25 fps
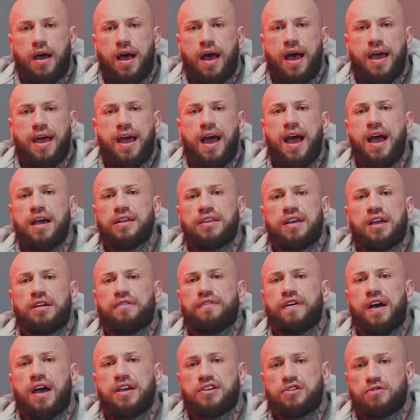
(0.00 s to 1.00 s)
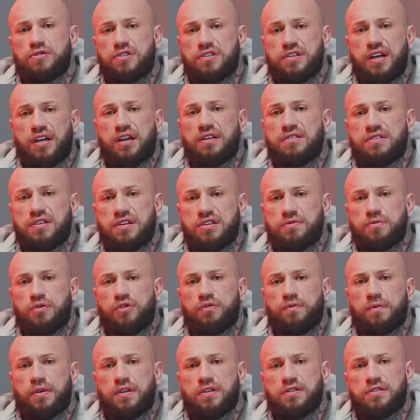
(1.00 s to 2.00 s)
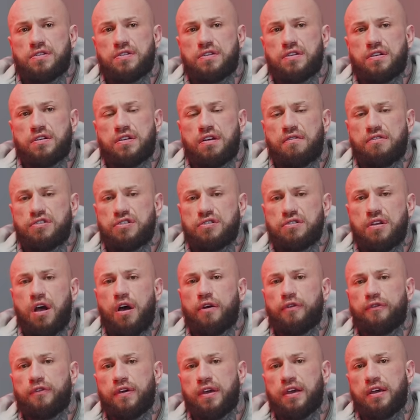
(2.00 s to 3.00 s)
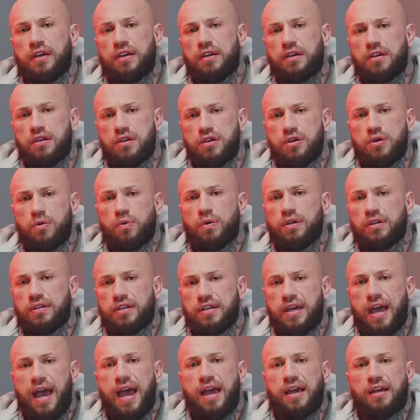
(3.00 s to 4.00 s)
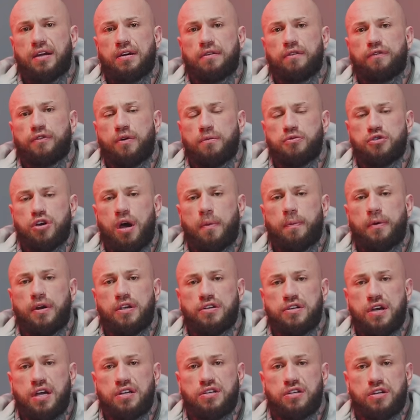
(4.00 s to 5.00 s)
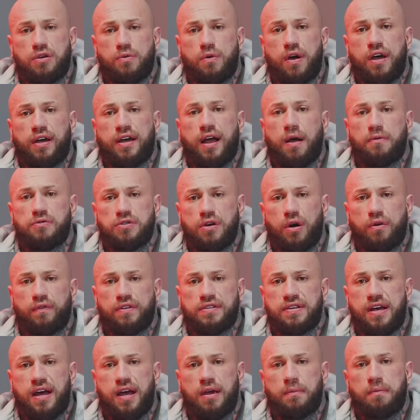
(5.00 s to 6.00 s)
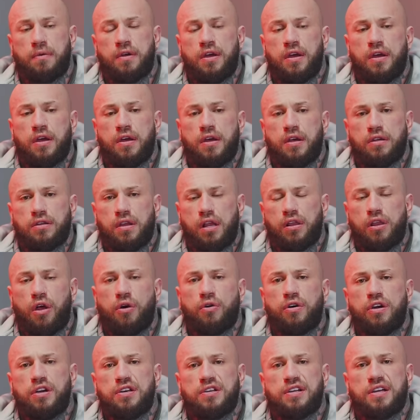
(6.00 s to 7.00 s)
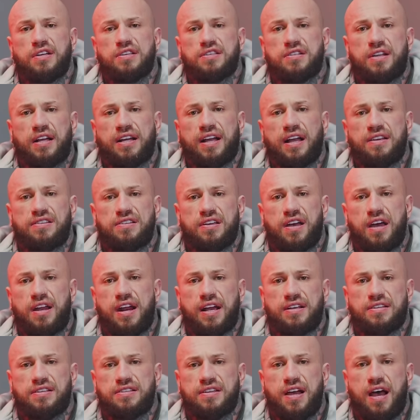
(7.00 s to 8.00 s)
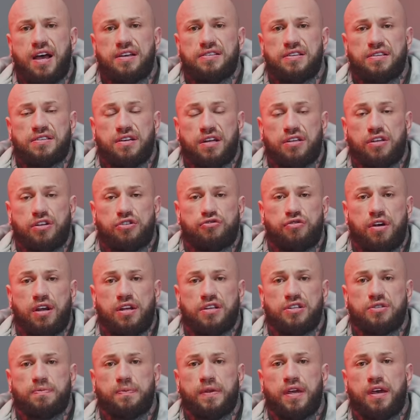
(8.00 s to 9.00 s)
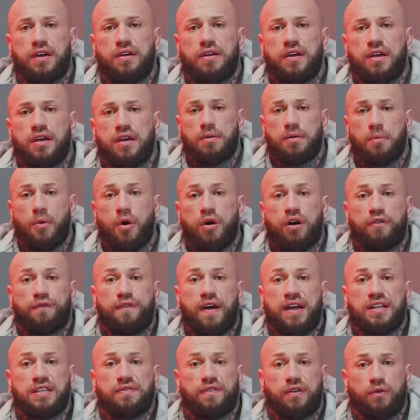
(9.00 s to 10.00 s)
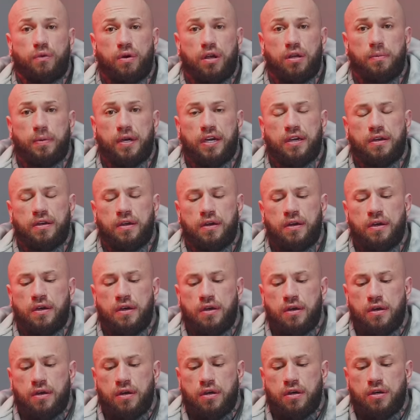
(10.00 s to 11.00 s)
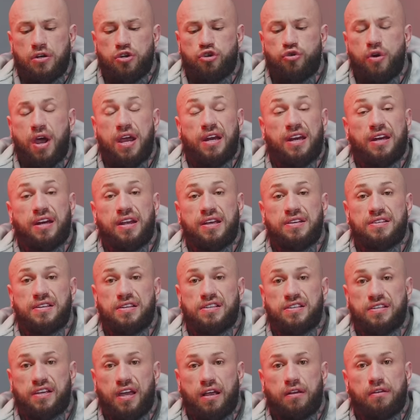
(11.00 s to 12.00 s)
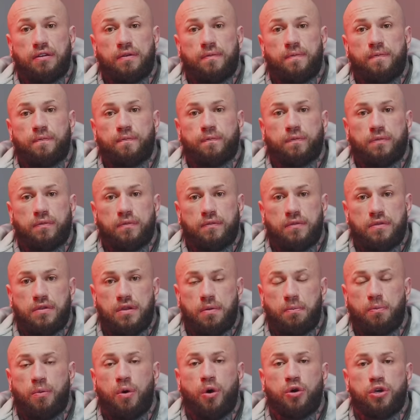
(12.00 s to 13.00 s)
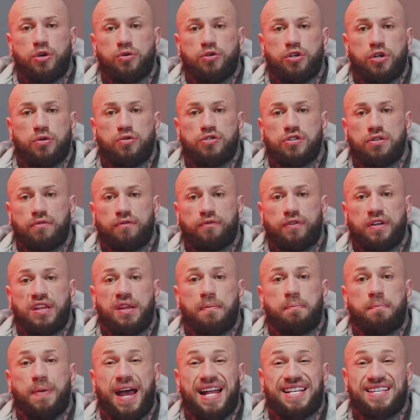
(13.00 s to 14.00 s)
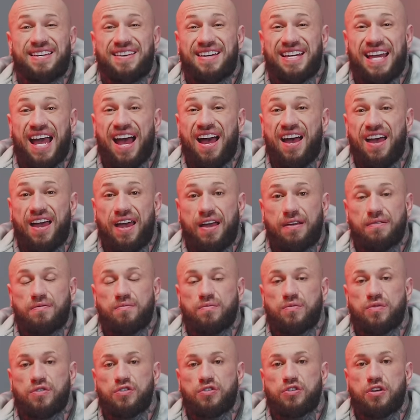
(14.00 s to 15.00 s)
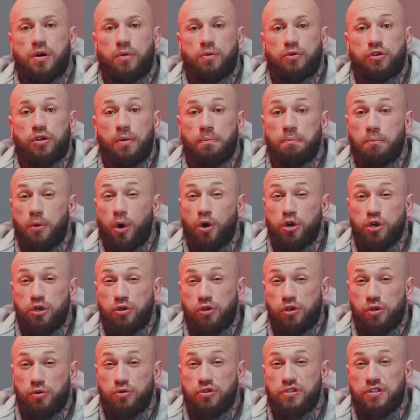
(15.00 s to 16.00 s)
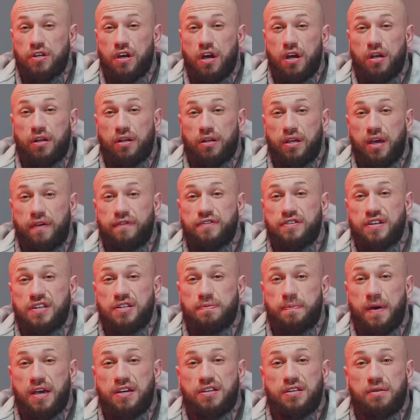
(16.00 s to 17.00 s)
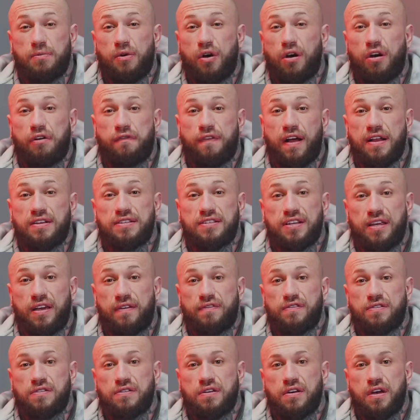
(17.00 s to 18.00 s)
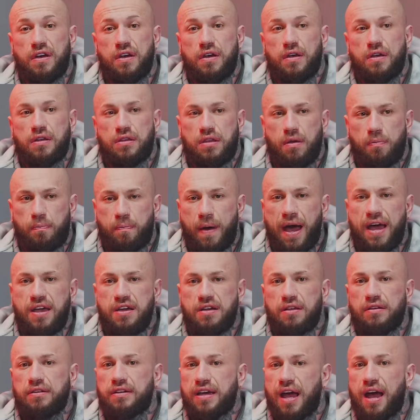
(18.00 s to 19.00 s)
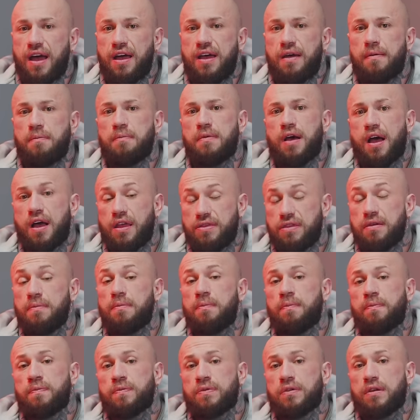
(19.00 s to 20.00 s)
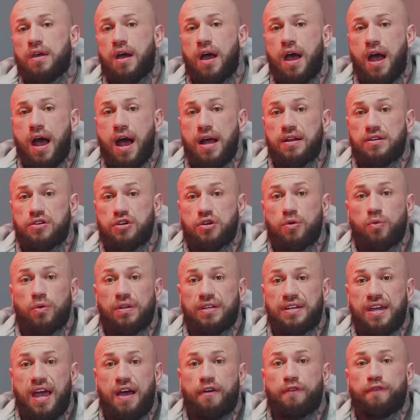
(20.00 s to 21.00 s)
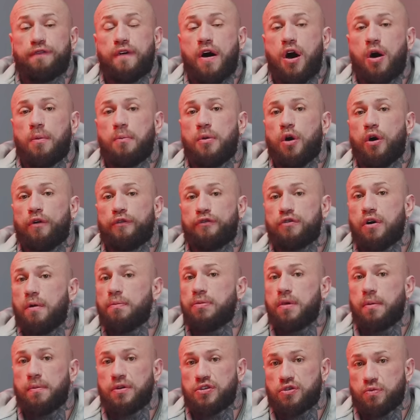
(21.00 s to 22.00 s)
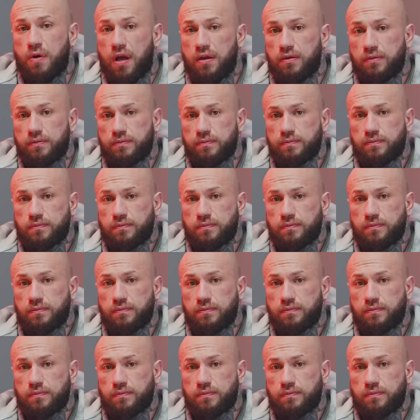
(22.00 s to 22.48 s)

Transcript: I highly advise you sticking to these movements. There is nothing you will gain from chopping and changing your workouts over time. The longer you can stick at certain exercises and your training split, the more effective it will be. Training is a skill. The more you do something, the better you get at it. So the more you do certain lifts, especially more advanced lifts, the better you'll get at them and you will get far more from them as well.